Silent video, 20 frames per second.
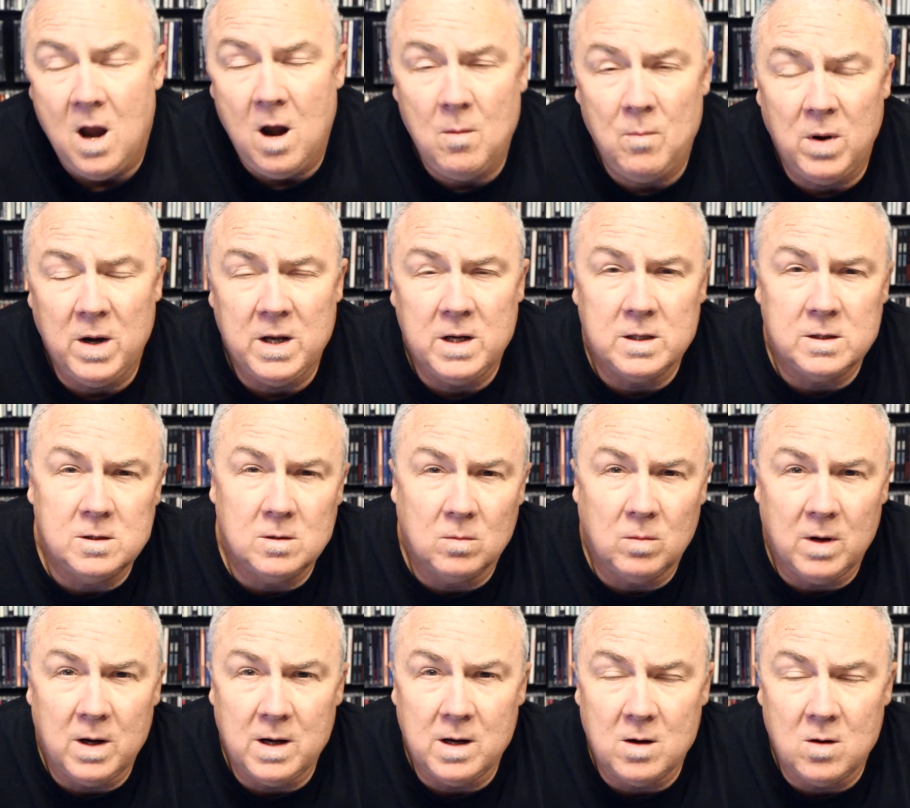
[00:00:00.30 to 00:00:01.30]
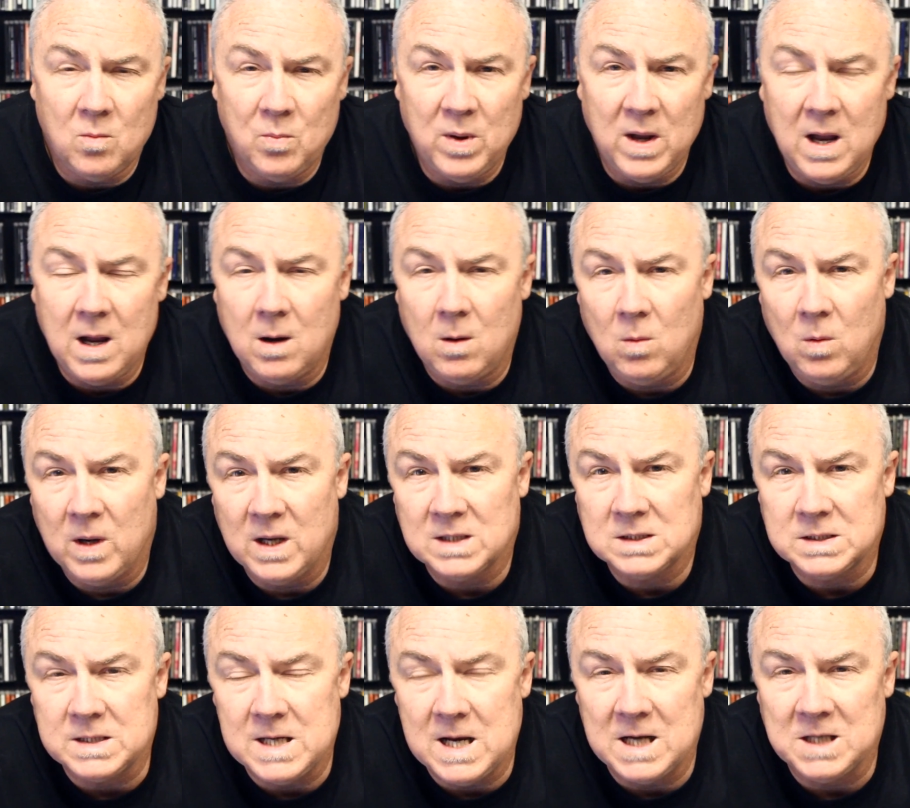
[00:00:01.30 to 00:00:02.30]
Everybody, it's your radio pal,
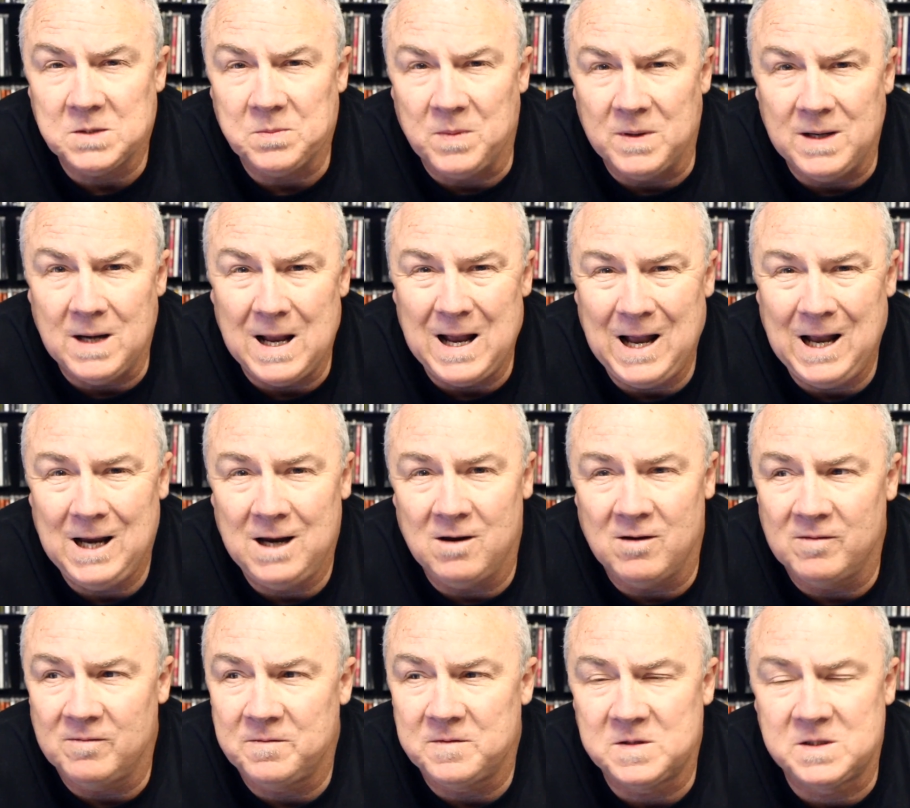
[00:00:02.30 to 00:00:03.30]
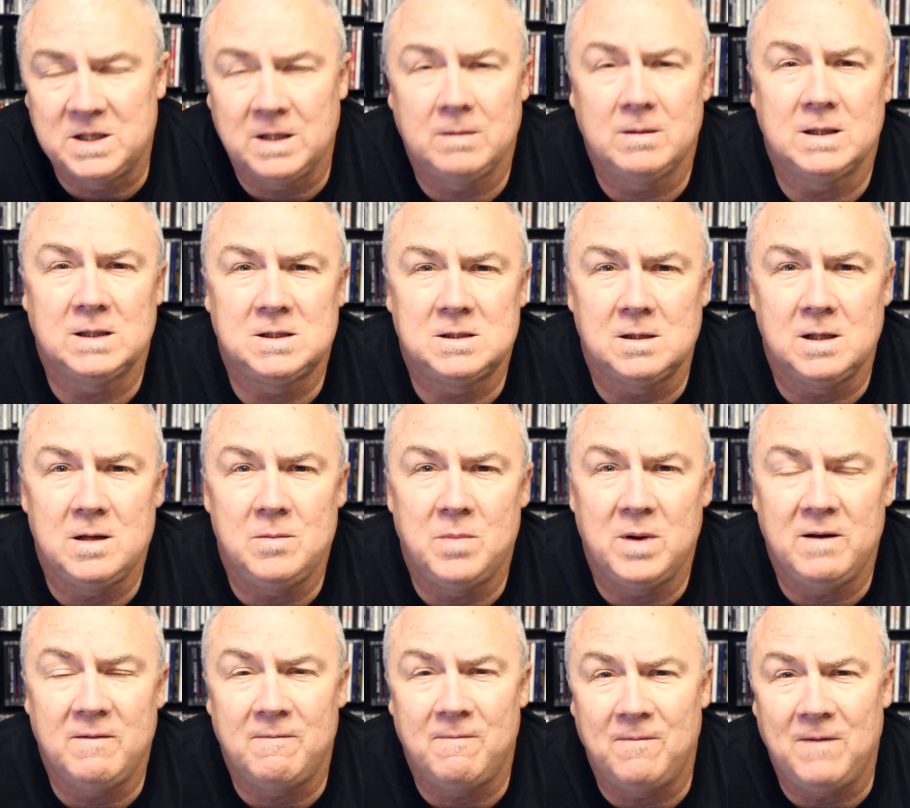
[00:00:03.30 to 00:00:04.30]
Wes Nessman. I have seriously
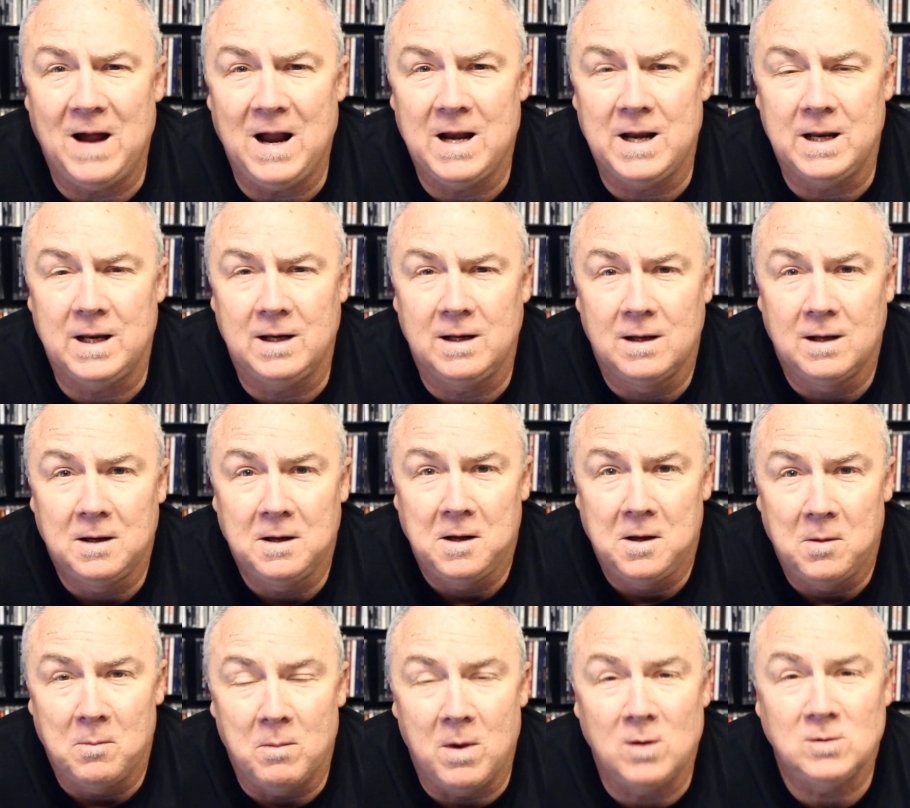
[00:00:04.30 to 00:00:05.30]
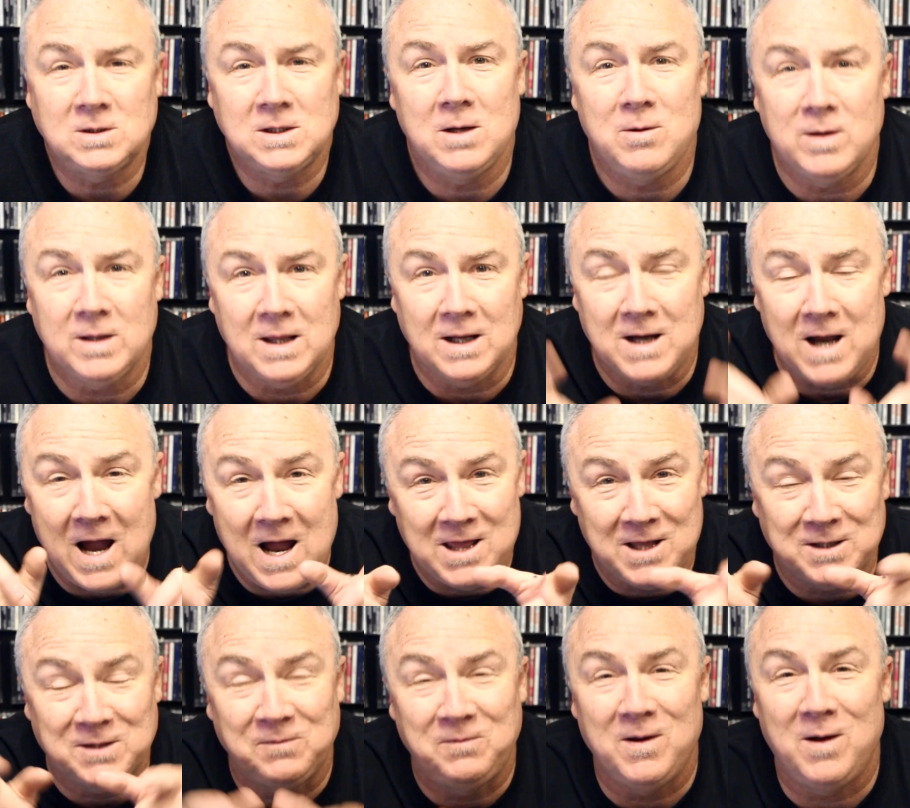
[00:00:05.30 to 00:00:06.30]
been fighting, mostly with the guy
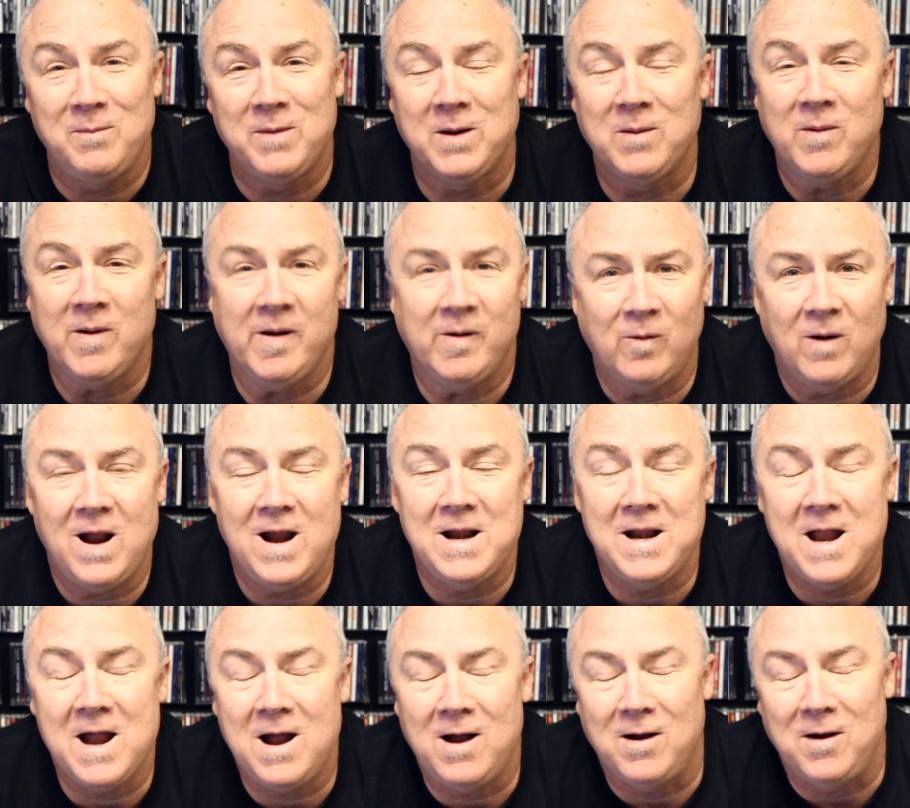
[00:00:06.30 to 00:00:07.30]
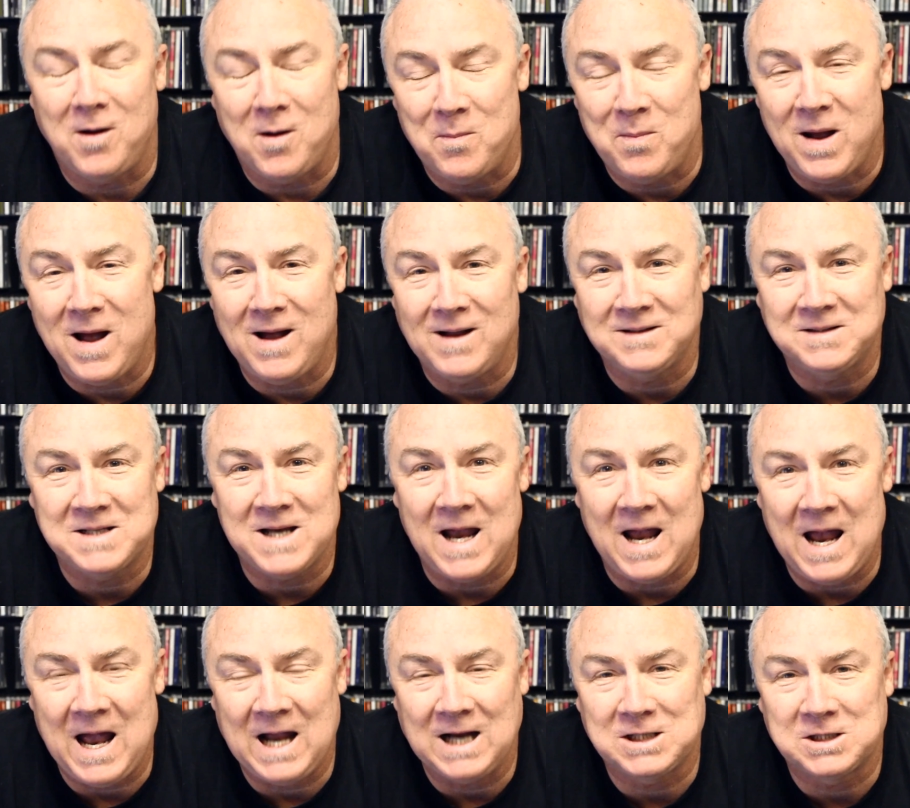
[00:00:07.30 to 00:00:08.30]
that's filming me right now, about
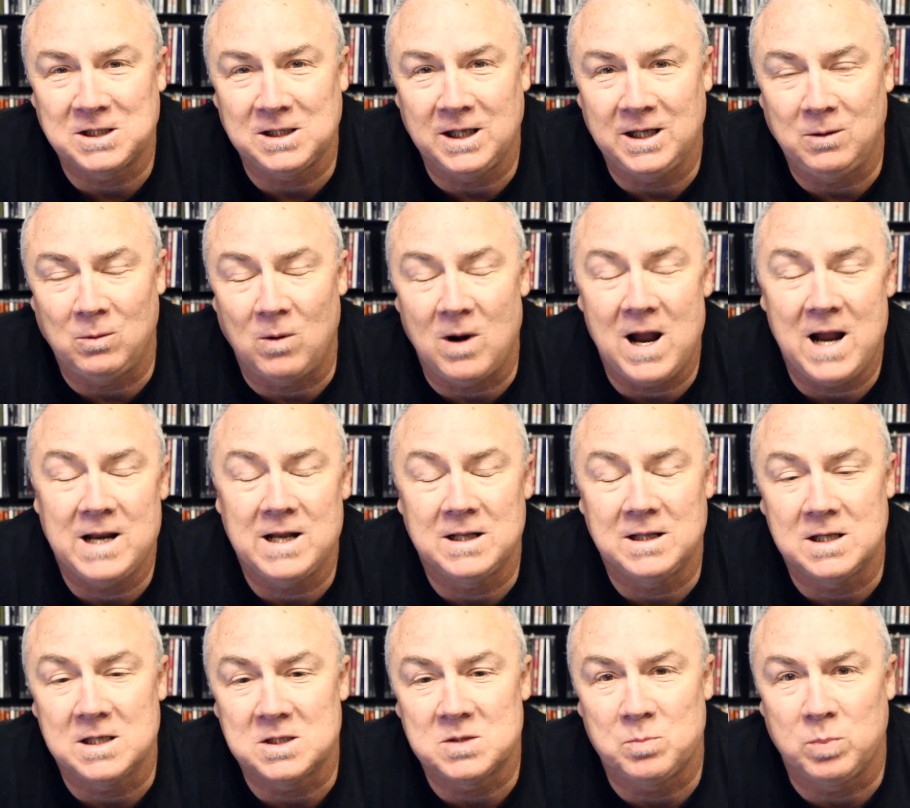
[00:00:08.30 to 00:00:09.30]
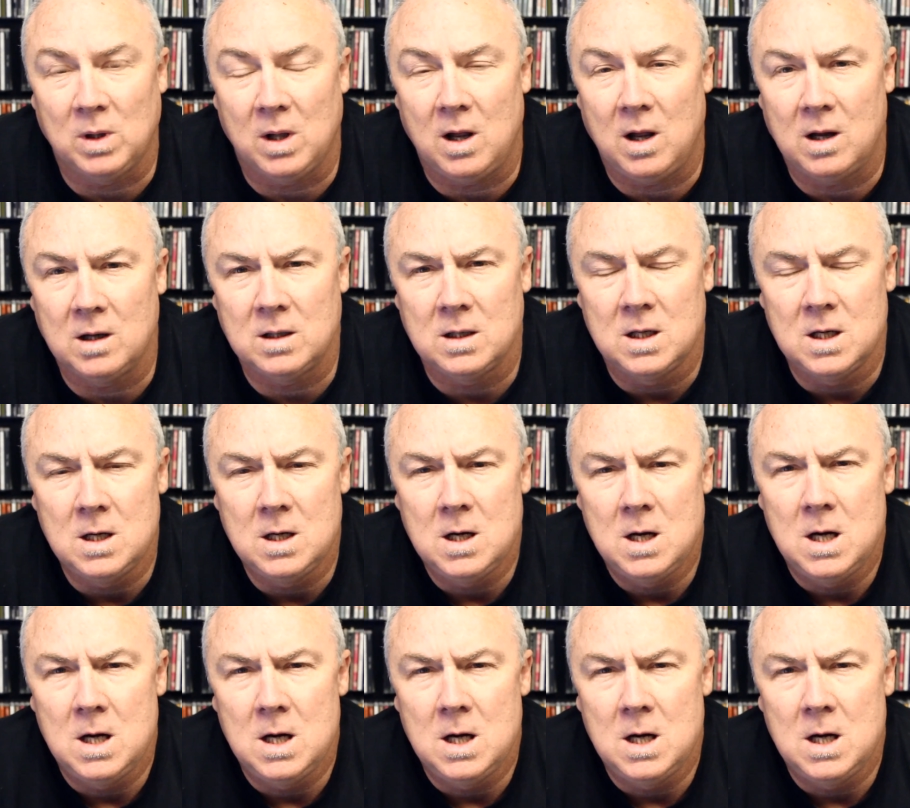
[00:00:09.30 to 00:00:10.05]
actually writing this blog.